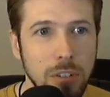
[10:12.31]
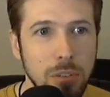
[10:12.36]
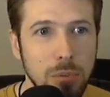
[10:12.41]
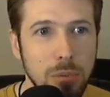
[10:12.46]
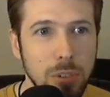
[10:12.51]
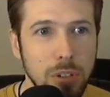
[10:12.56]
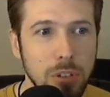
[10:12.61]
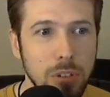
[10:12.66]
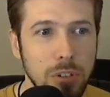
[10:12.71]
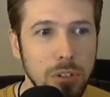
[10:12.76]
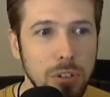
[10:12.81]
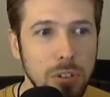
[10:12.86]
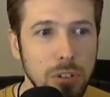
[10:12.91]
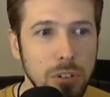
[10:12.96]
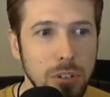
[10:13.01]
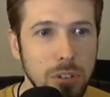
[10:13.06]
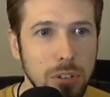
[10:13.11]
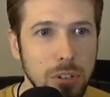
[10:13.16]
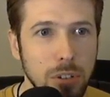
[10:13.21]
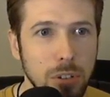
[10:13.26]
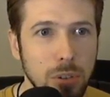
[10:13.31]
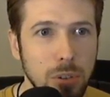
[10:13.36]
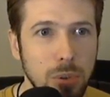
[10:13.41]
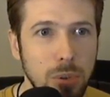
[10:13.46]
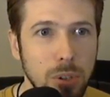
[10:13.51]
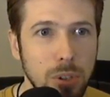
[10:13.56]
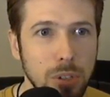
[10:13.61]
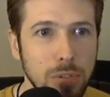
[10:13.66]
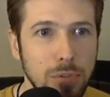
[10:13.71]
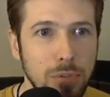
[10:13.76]
300
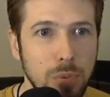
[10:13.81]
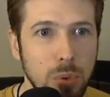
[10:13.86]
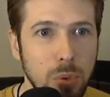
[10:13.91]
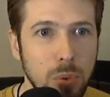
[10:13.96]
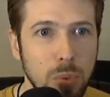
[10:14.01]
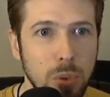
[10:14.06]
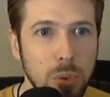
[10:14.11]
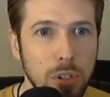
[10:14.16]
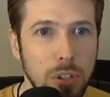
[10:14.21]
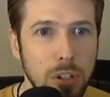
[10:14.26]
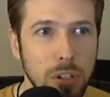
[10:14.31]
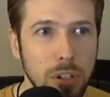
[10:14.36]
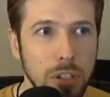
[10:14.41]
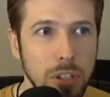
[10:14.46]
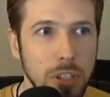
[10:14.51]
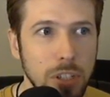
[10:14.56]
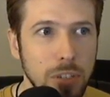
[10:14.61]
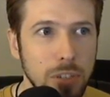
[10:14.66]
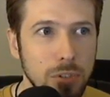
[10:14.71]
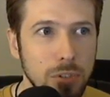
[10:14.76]
glory for 1 arcane